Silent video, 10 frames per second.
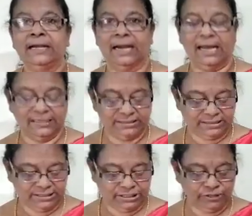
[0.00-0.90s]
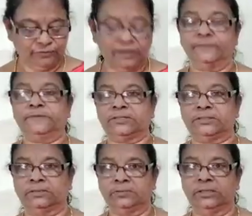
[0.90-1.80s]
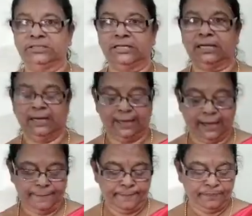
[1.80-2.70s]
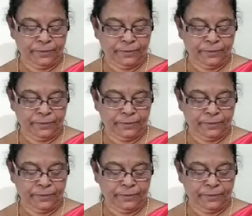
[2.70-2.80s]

transitive verbs. Is it clear?